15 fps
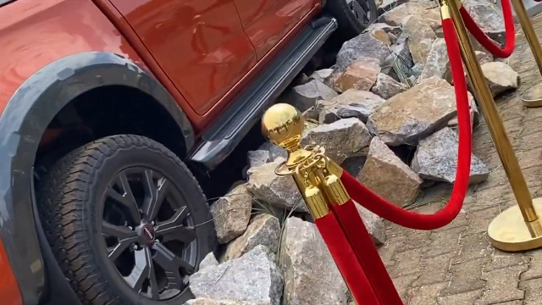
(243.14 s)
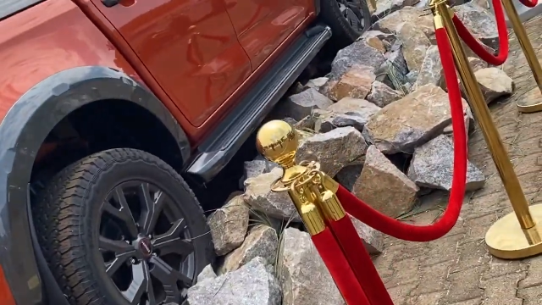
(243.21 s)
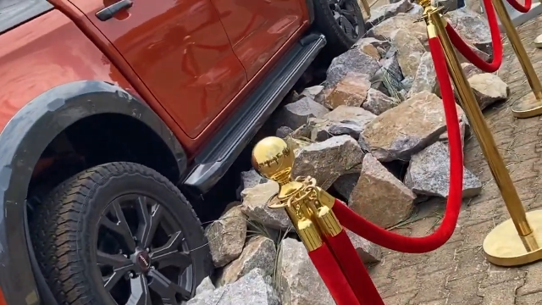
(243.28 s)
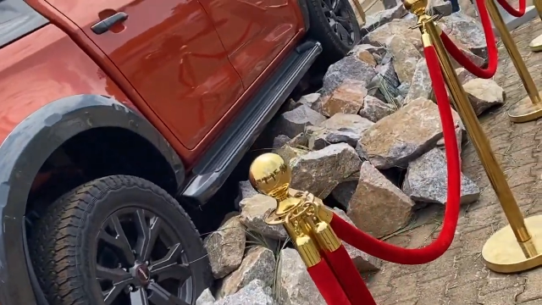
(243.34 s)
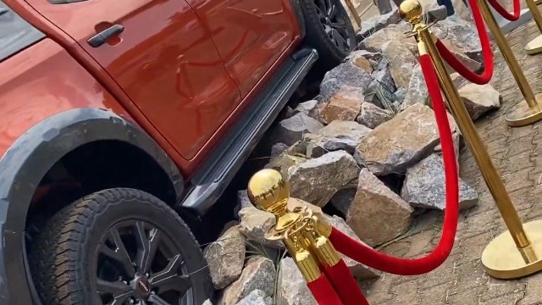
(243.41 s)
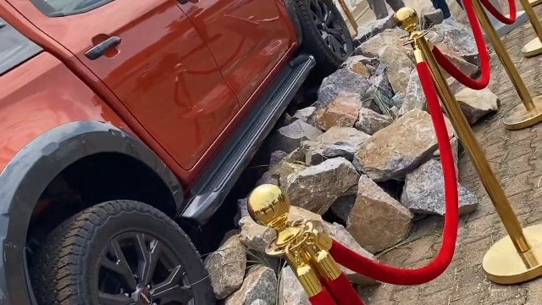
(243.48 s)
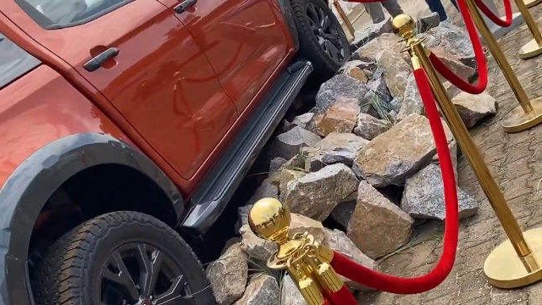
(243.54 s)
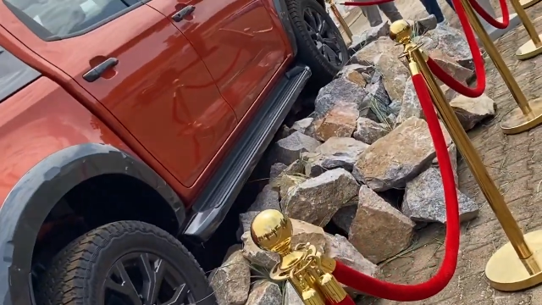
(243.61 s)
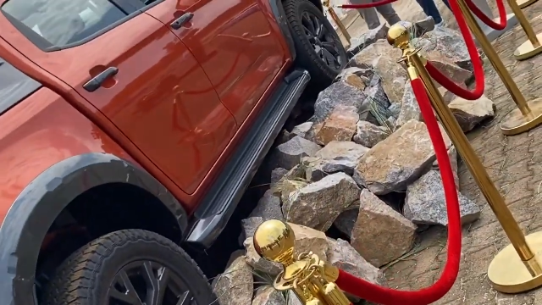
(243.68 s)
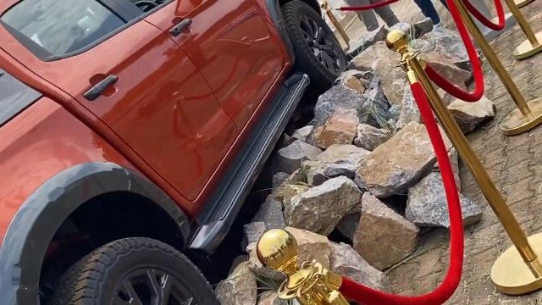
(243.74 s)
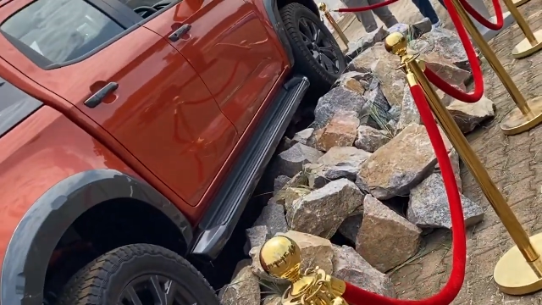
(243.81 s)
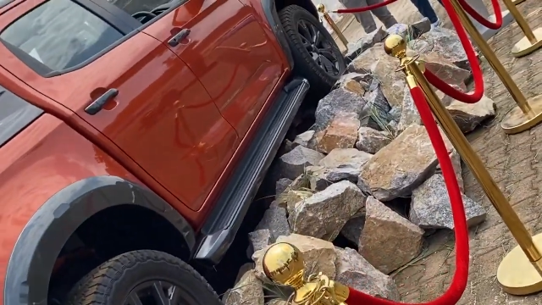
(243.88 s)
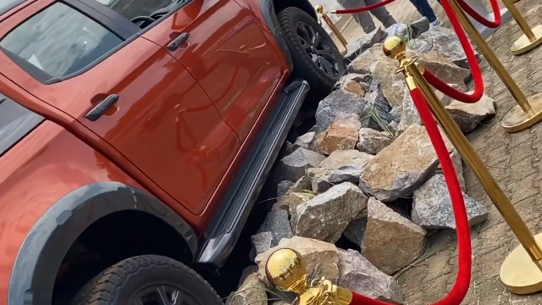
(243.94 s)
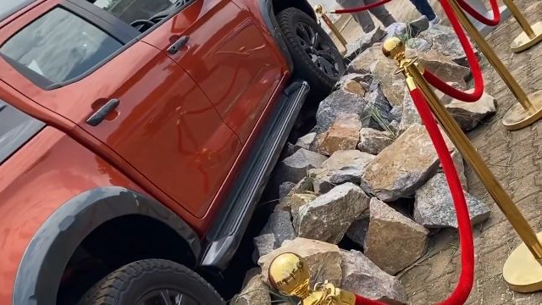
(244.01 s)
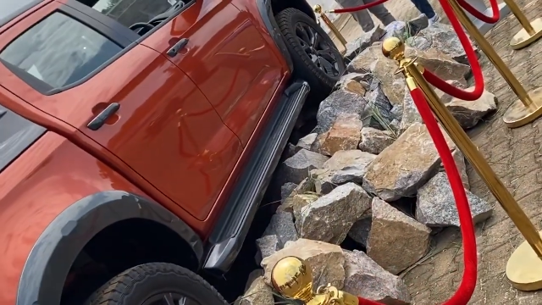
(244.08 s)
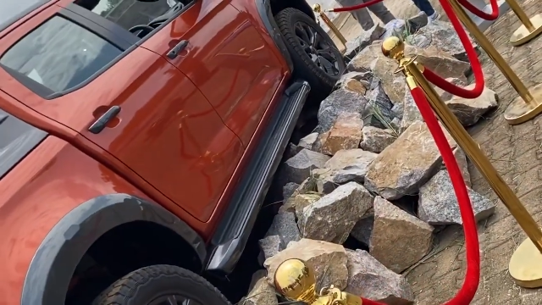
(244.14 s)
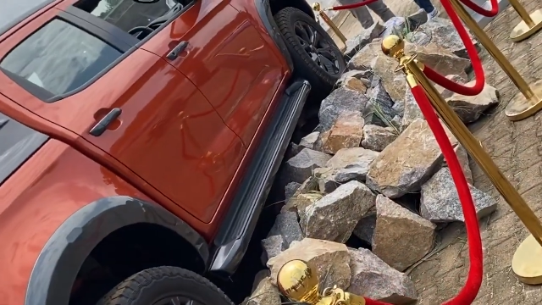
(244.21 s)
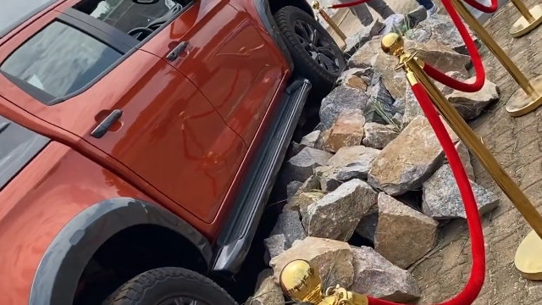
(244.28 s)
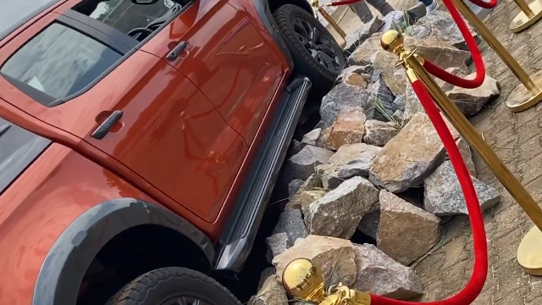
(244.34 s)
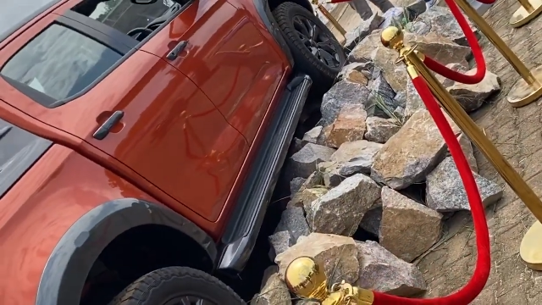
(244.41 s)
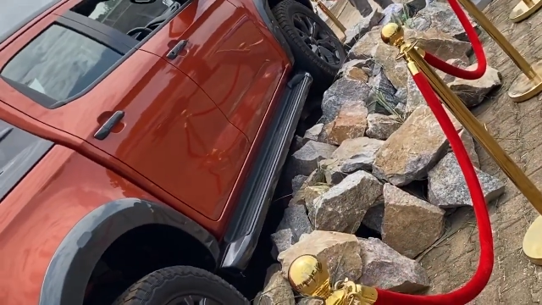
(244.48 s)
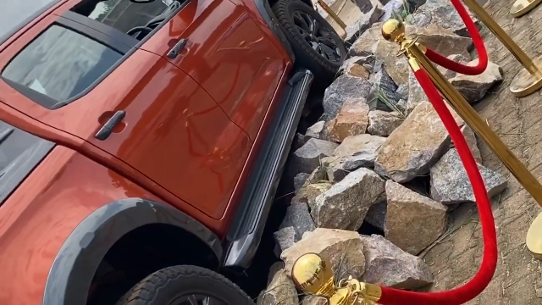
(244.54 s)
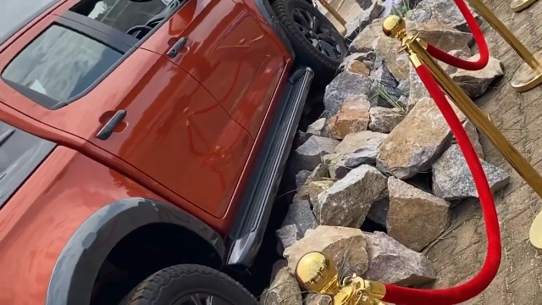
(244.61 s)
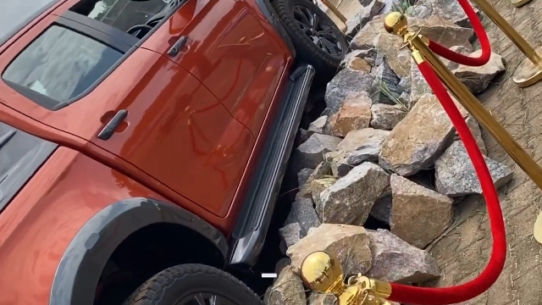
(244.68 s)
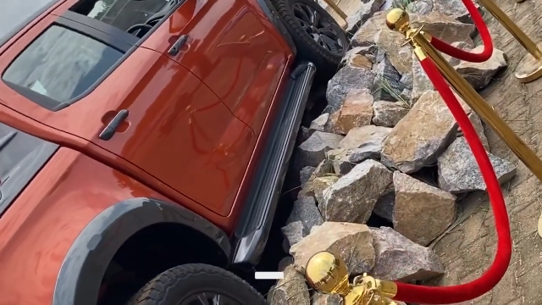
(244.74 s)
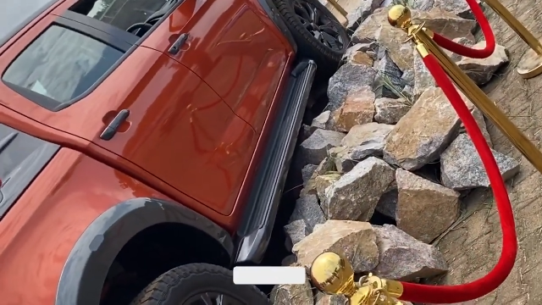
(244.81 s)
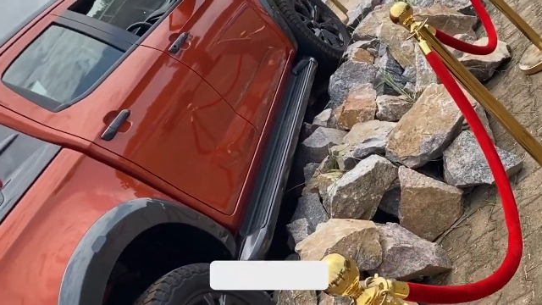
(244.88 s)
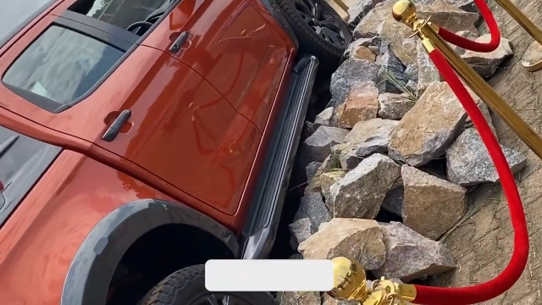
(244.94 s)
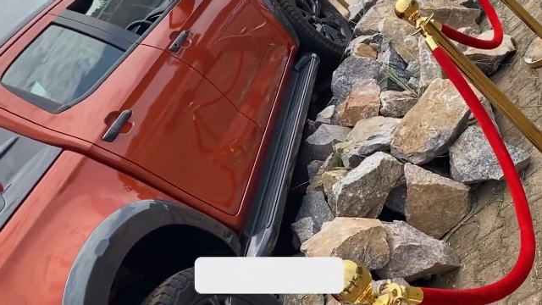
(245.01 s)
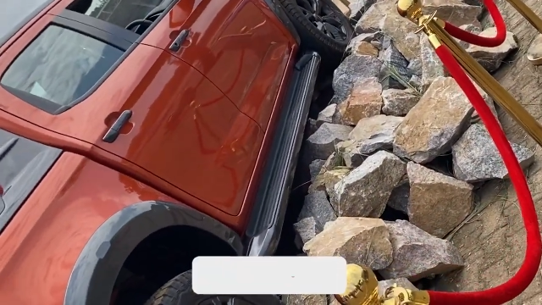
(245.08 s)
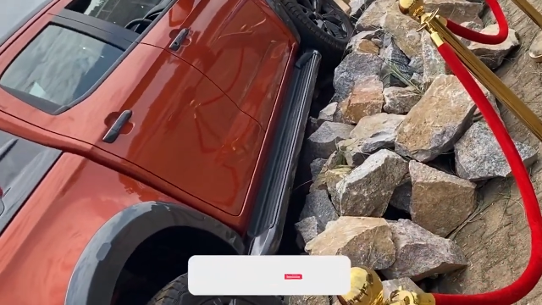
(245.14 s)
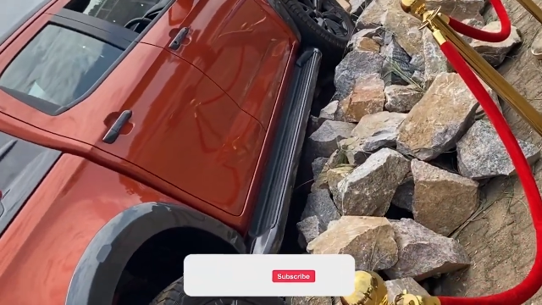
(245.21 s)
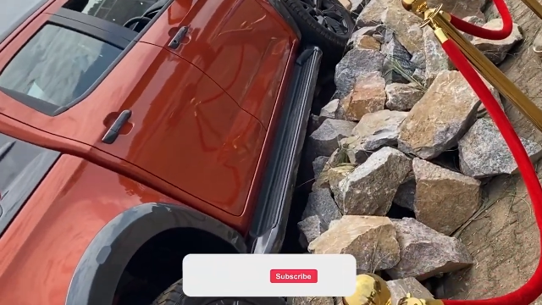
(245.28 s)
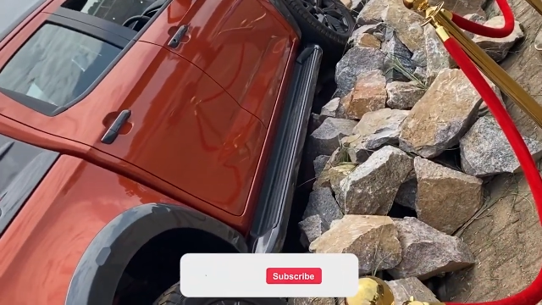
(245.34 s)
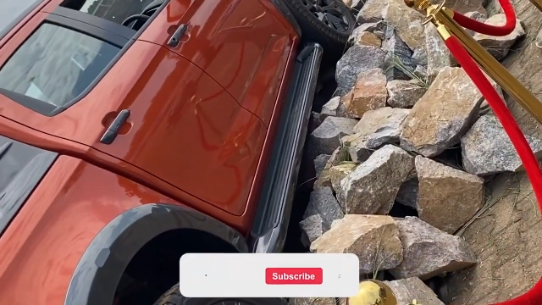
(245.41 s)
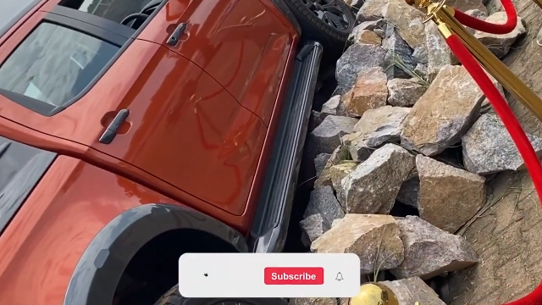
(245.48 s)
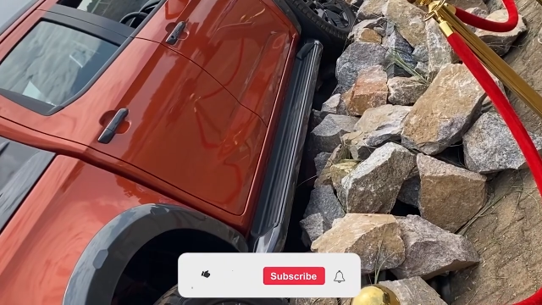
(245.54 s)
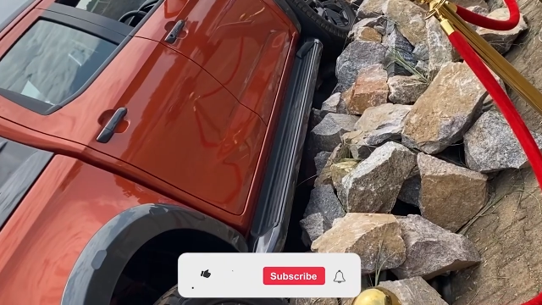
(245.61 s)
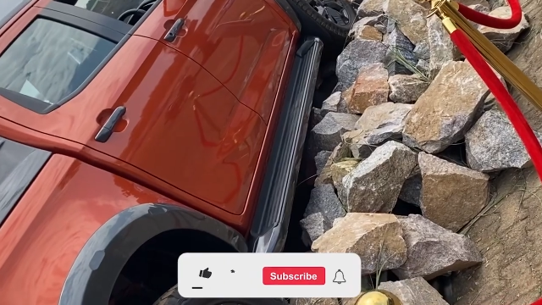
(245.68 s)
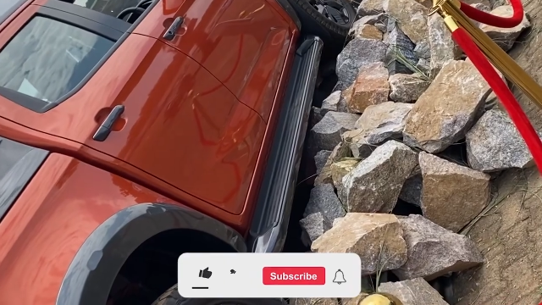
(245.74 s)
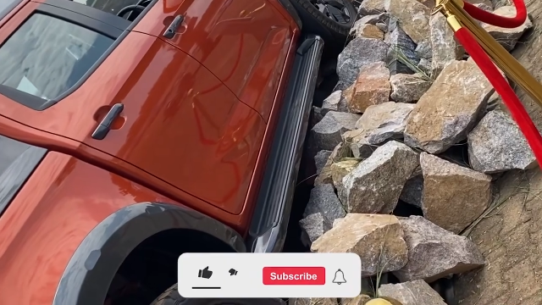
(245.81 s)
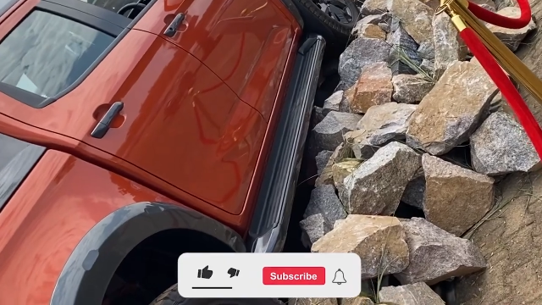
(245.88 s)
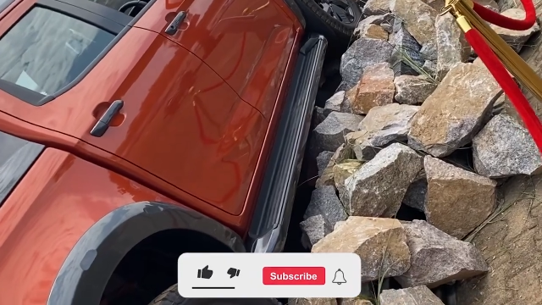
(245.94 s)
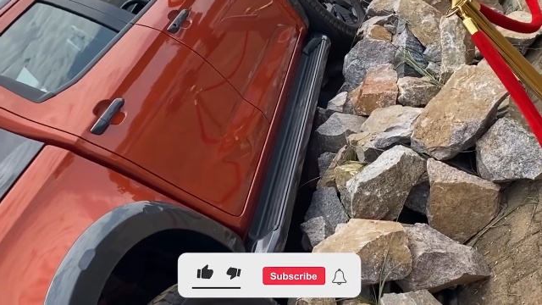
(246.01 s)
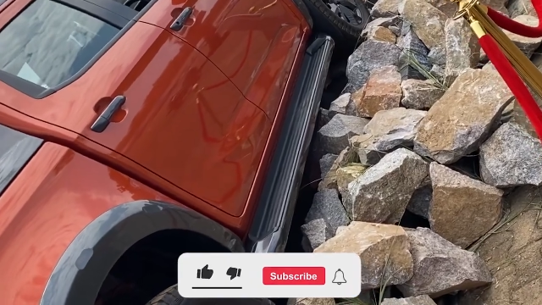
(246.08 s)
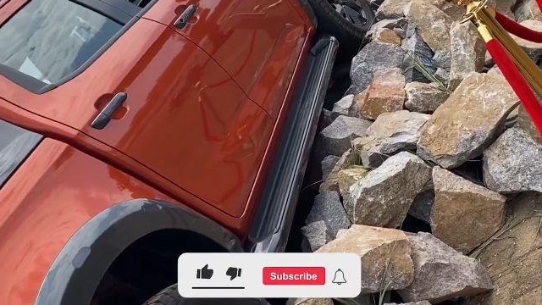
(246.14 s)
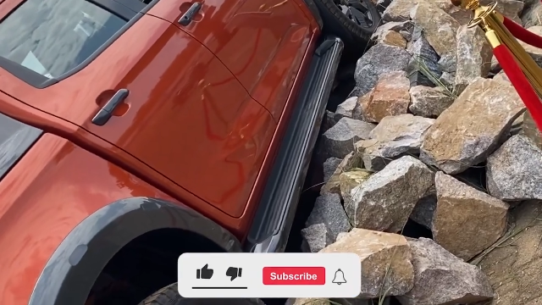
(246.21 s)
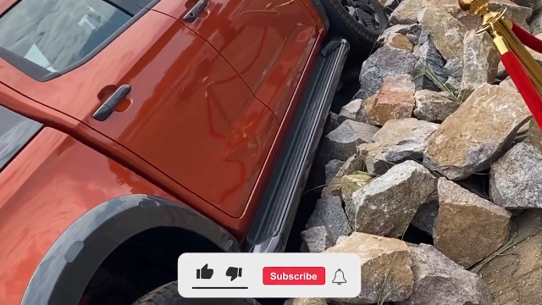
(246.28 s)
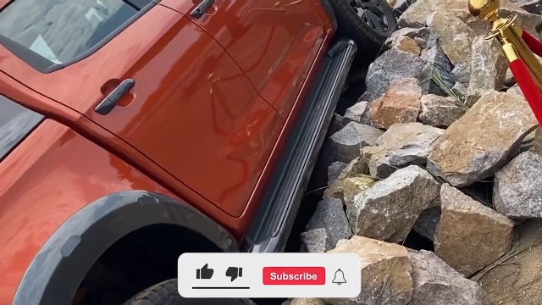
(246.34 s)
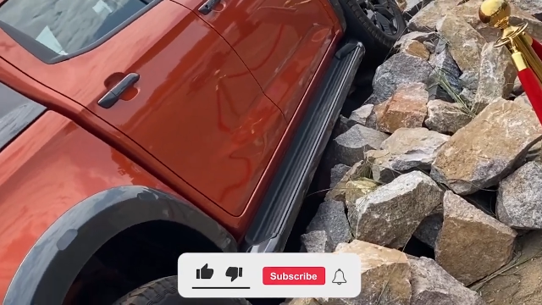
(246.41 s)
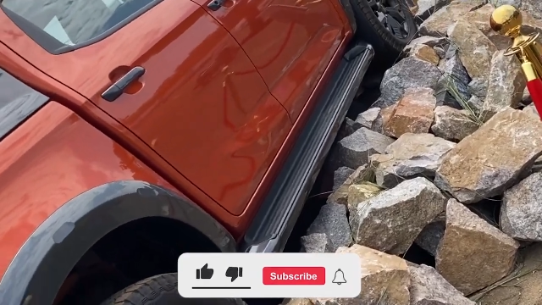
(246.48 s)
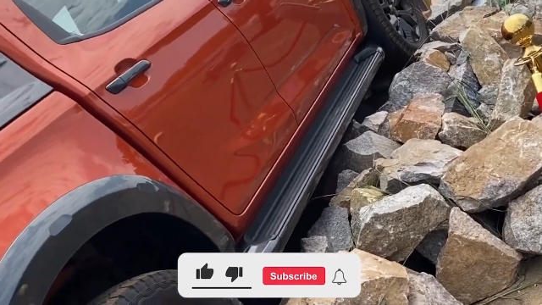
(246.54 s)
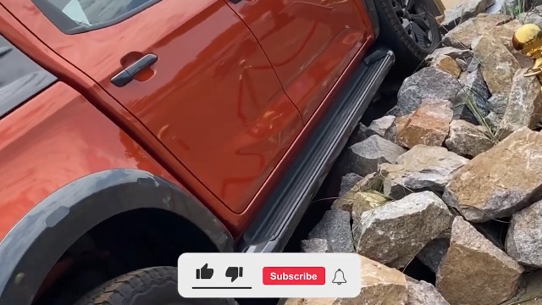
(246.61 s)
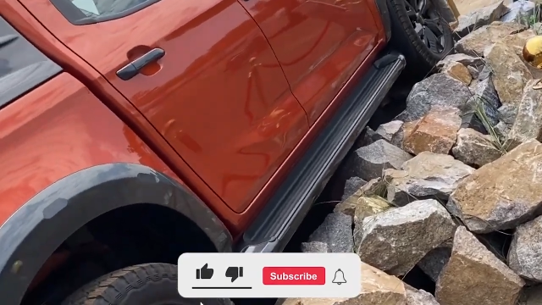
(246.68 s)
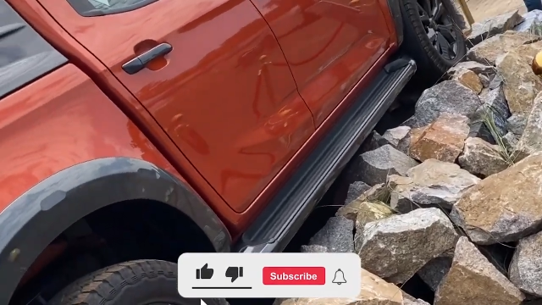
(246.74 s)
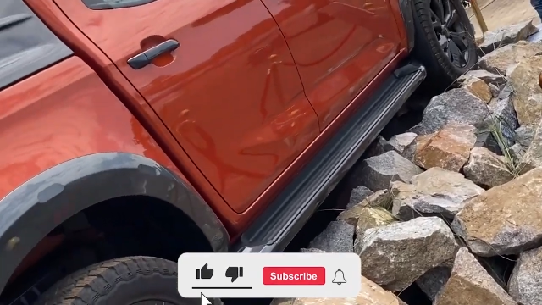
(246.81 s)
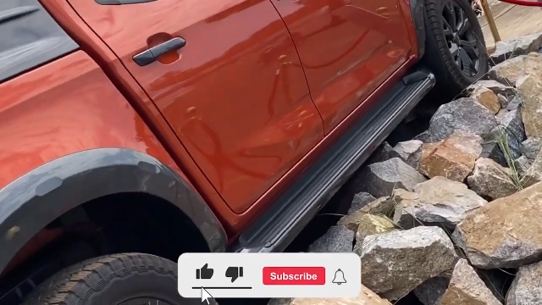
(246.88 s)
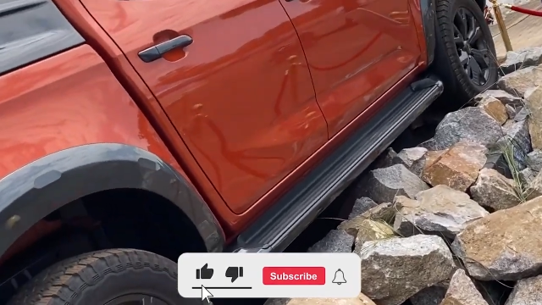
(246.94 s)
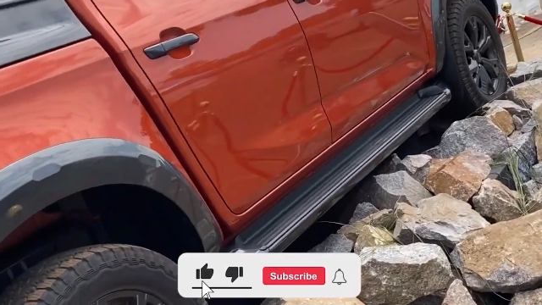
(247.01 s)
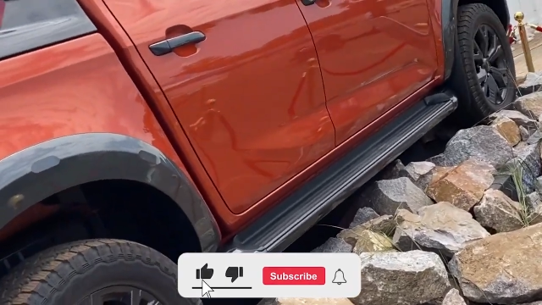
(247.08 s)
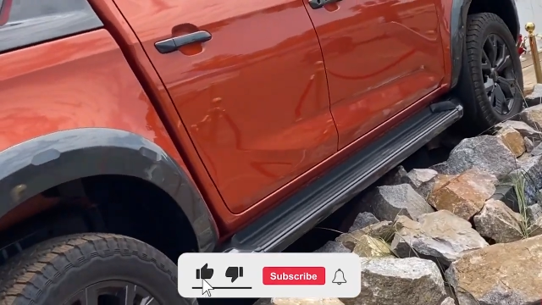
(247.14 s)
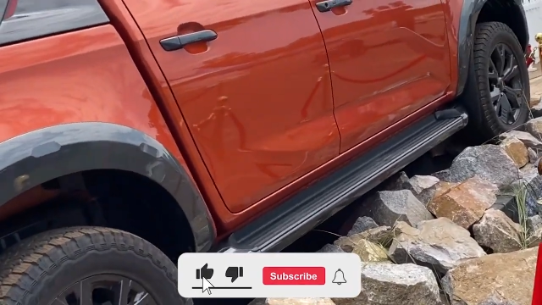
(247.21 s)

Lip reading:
(no speaker visible)